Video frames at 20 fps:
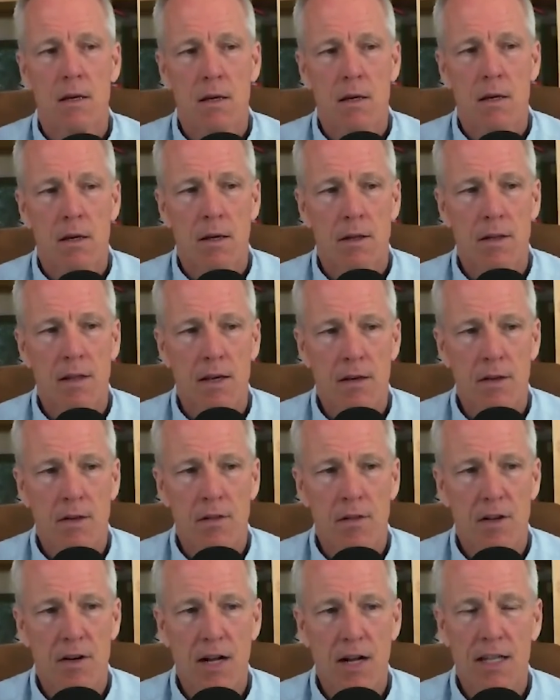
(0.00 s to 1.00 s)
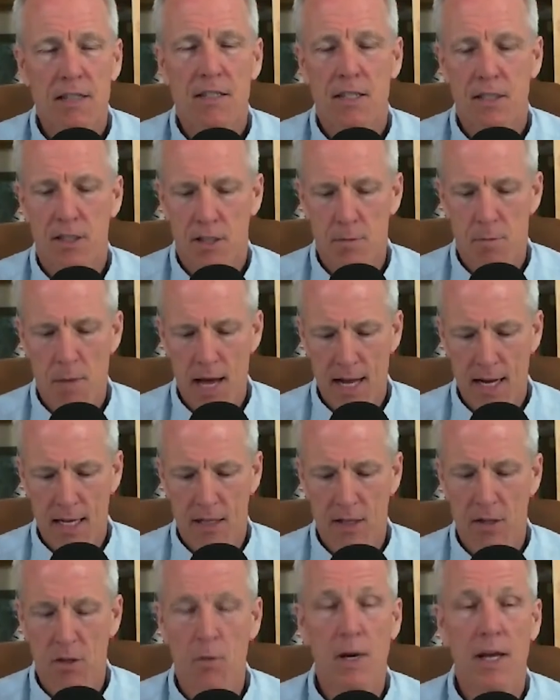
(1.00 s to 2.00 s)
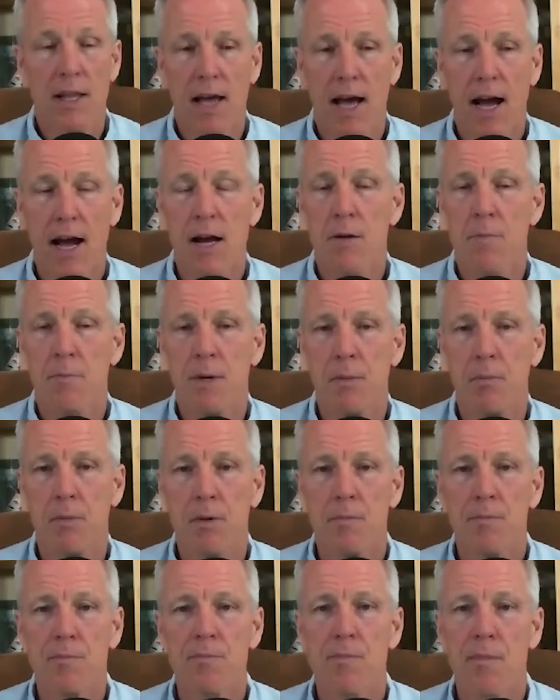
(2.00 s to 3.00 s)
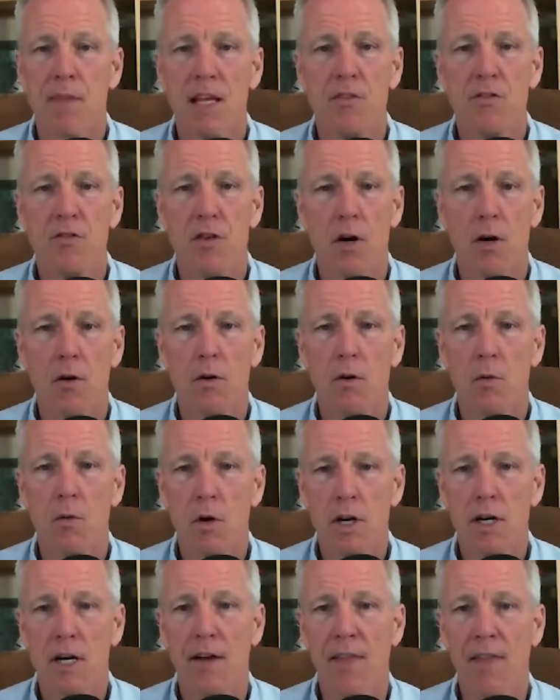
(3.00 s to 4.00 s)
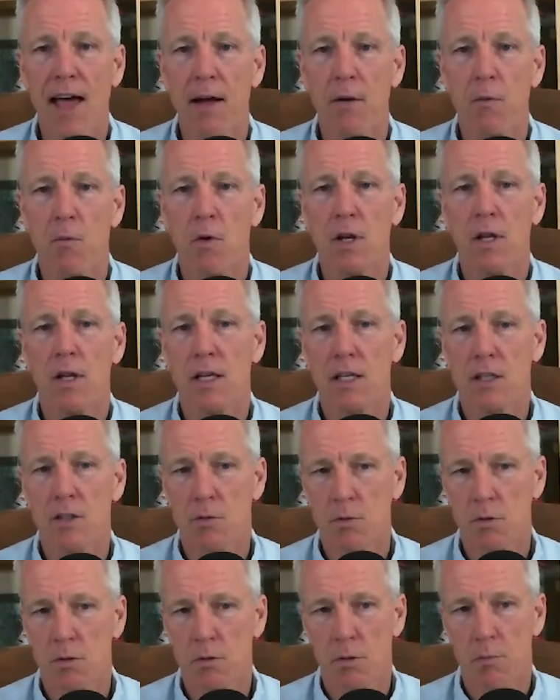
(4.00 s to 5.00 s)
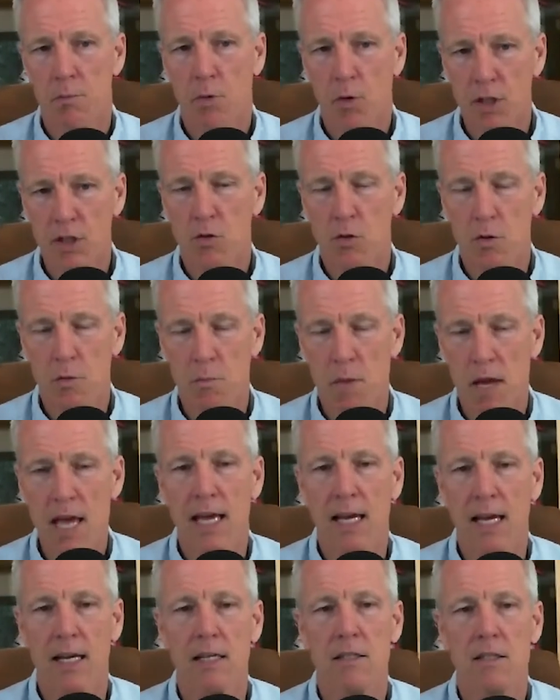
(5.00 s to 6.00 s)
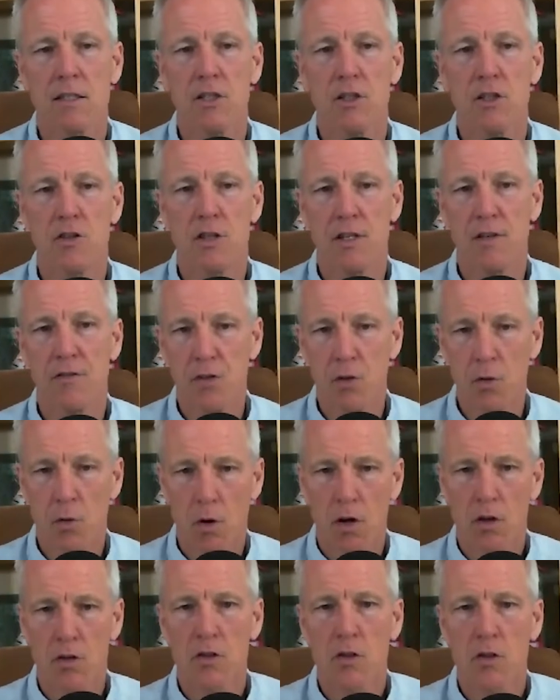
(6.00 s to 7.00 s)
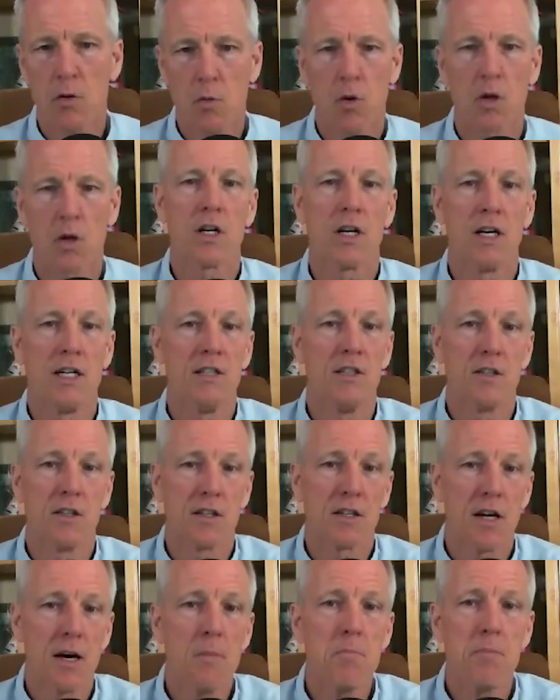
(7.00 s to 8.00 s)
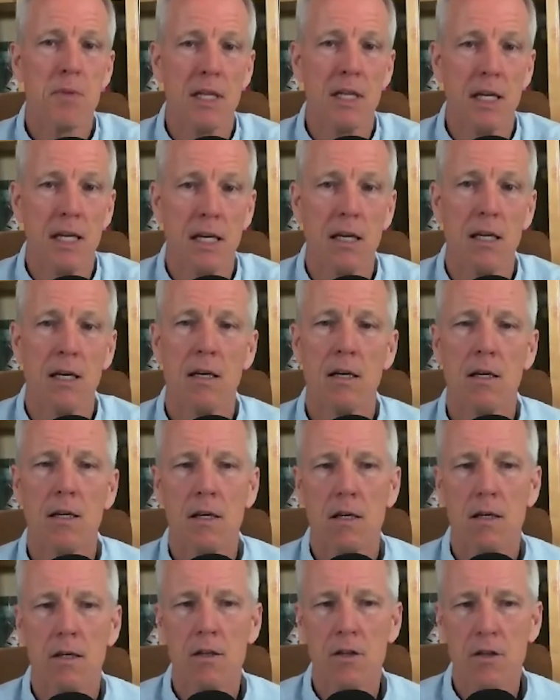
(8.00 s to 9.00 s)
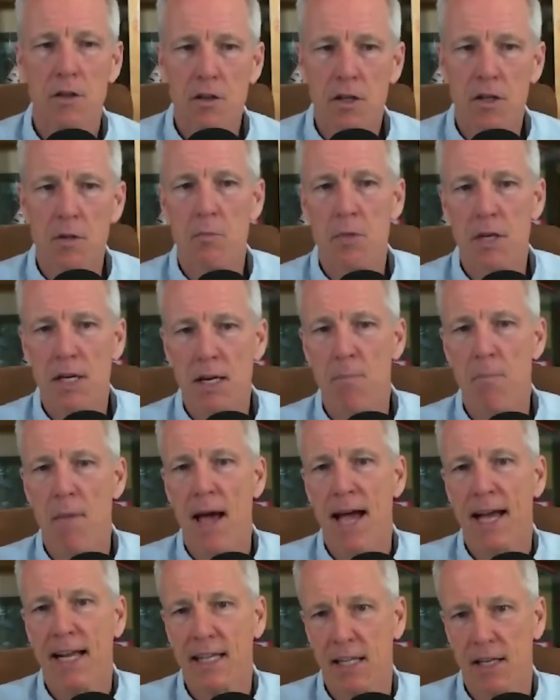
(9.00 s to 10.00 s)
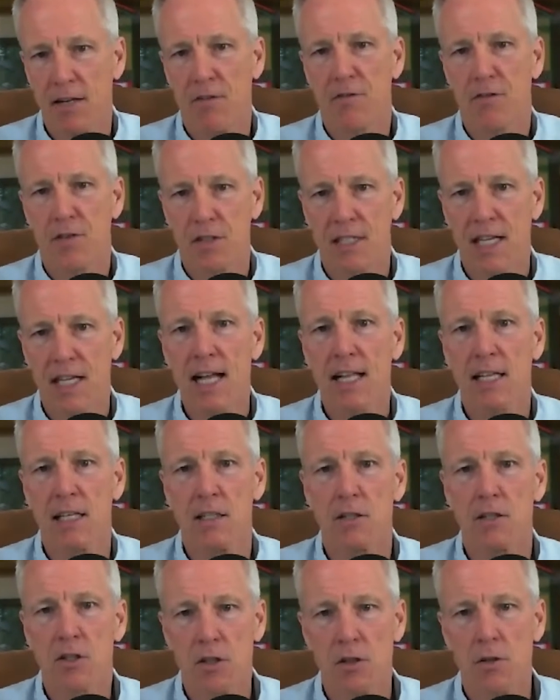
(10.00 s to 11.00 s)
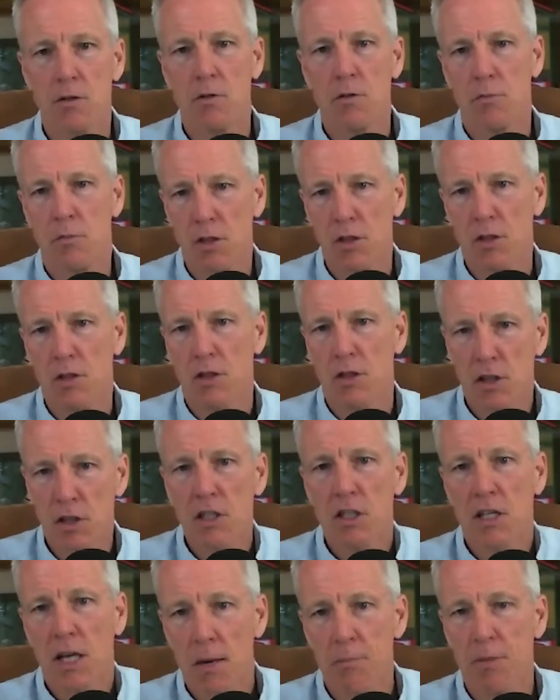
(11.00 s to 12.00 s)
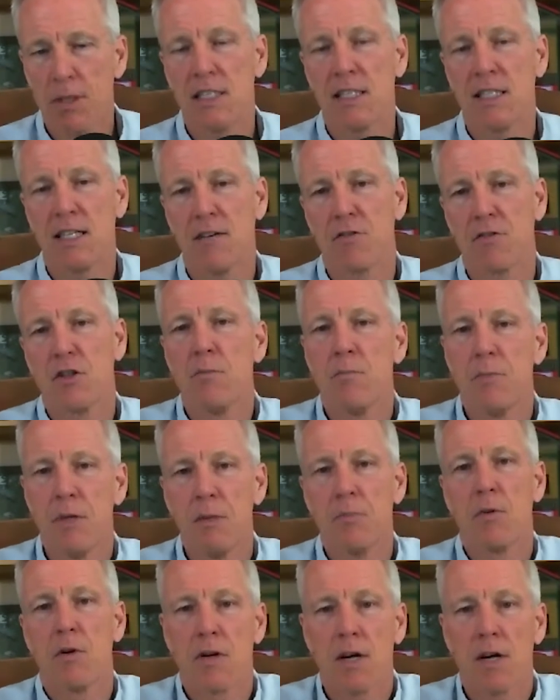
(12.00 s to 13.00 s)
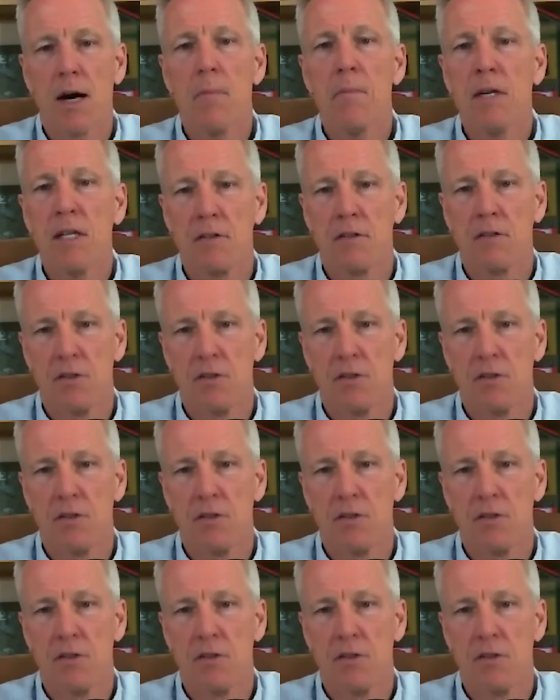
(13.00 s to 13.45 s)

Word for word: they're not systematic in the way they hire people. So we work on that. And one of the things, the points we make is that if you also work on your company, you can be a magnet for talent. So, the good companies have good people coming to